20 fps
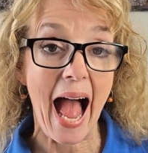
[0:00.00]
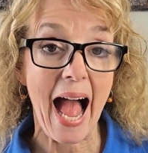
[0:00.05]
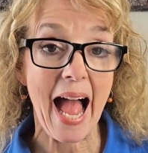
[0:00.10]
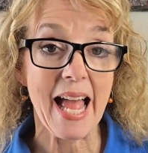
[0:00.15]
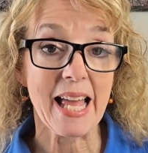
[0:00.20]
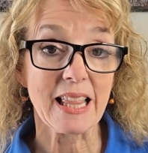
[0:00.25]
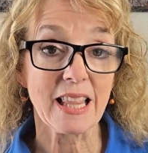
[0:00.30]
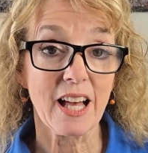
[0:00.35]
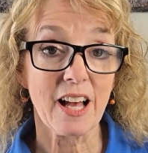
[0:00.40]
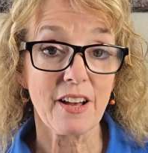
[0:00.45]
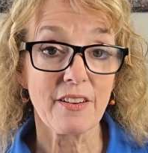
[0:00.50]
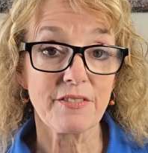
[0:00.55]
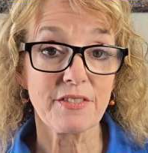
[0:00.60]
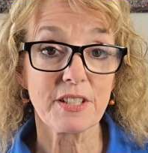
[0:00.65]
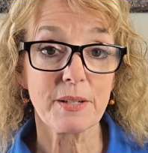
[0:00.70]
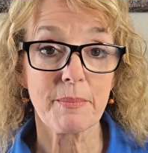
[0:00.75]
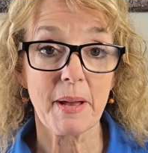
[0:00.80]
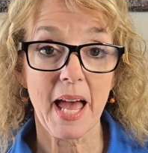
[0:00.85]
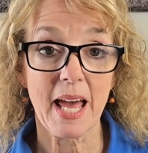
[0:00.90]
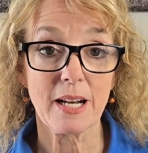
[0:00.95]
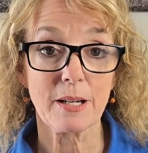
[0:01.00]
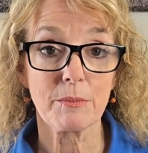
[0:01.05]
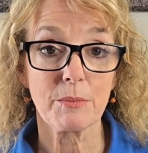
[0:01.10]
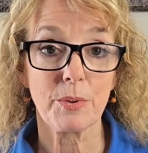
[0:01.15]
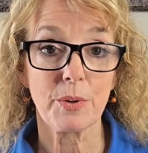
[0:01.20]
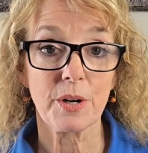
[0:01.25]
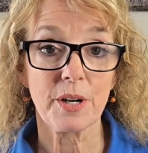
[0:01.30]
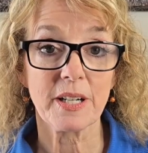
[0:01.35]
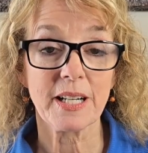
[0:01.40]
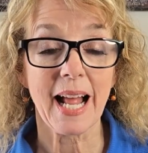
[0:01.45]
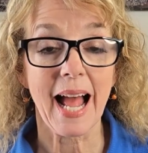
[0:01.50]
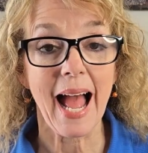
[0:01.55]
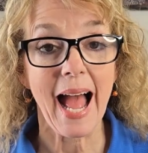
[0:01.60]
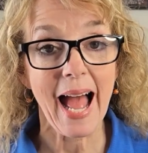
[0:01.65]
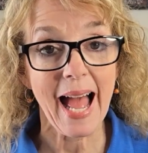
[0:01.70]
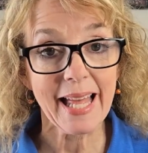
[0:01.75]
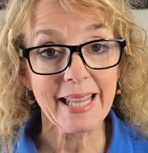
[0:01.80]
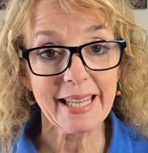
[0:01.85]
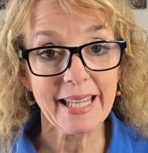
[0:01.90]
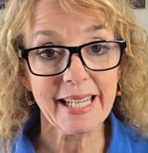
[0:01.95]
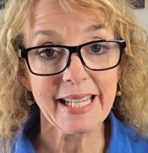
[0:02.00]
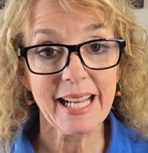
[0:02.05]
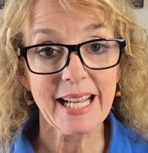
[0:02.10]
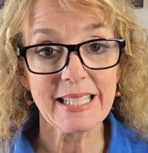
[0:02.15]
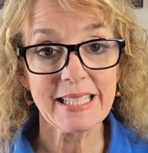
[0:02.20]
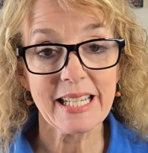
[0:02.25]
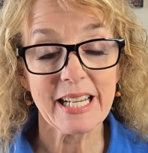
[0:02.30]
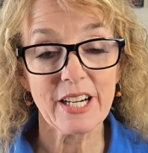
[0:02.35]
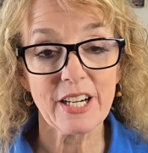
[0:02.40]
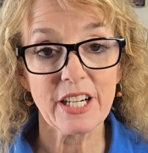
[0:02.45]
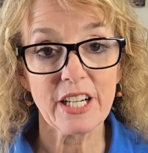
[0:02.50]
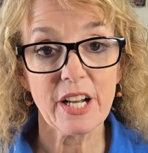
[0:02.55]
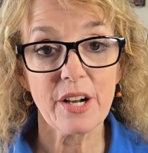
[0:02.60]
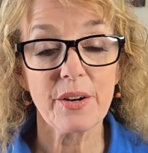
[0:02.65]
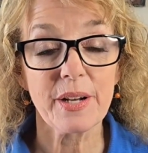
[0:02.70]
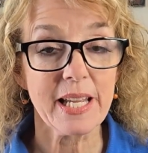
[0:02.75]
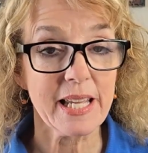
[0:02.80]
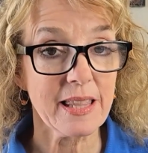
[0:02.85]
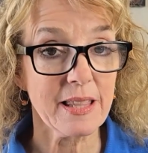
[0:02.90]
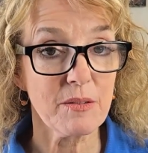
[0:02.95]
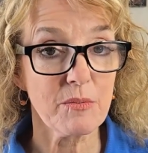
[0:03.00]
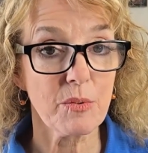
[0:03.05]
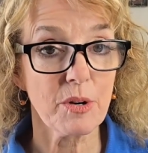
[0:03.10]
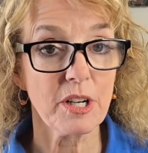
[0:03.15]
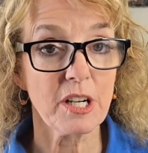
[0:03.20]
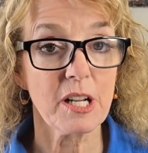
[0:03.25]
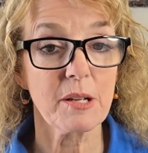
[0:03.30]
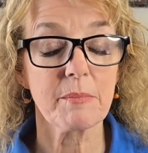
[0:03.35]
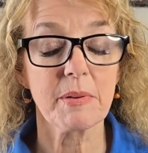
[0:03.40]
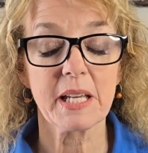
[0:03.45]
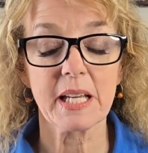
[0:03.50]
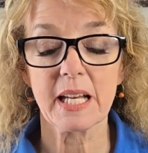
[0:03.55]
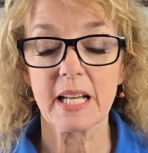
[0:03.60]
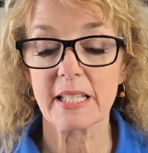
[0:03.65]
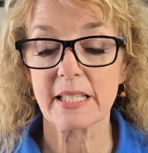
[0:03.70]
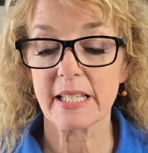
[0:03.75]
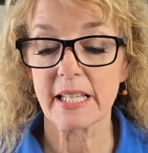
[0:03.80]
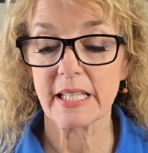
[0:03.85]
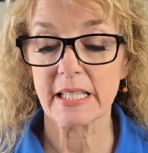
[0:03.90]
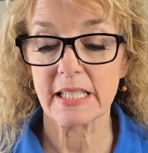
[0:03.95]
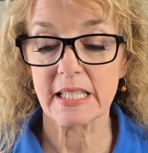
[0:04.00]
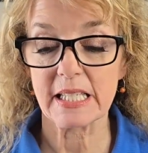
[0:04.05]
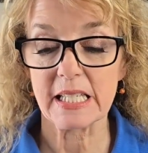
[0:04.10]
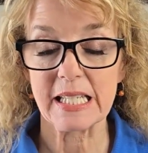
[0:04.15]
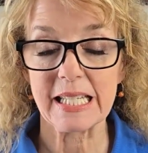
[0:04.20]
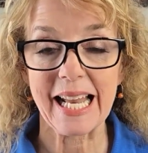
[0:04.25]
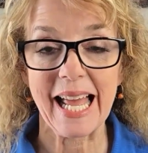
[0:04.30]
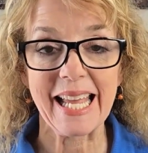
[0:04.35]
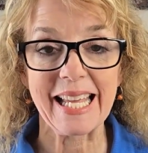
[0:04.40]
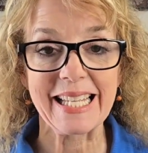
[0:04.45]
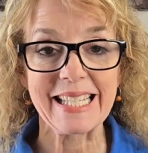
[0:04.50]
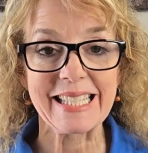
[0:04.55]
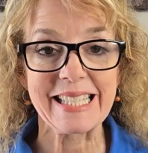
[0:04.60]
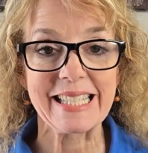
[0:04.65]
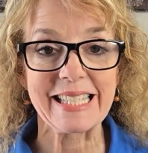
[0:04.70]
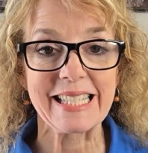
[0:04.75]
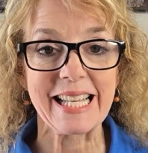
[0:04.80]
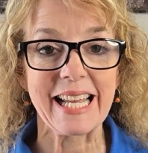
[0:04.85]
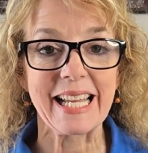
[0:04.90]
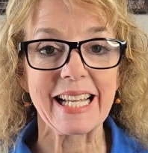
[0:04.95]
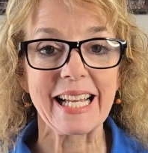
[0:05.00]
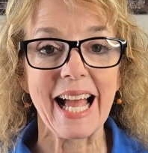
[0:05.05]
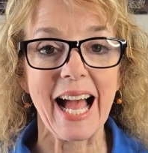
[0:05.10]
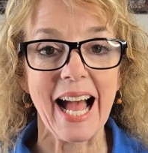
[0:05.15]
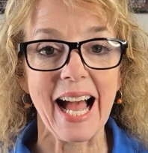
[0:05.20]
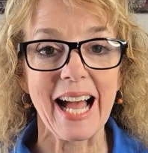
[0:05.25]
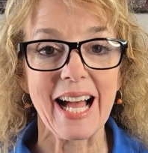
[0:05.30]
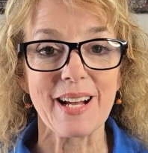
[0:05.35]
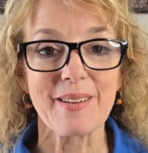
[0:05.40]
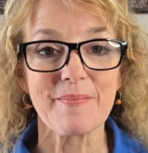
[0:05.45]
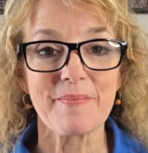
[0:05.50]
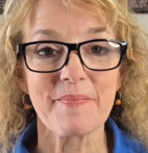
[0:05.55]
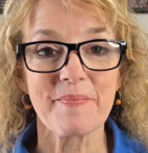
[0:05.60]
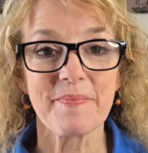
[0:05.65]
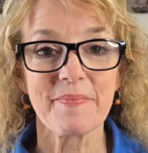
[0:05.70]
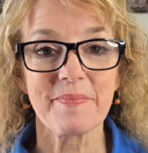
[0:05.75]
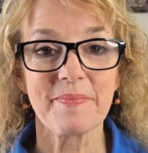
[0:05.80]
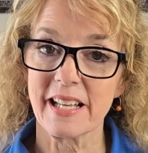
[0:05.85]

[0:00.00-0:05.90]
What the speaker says: I love to paddleboard on Lake Ontario in the morning because it's nice and calm.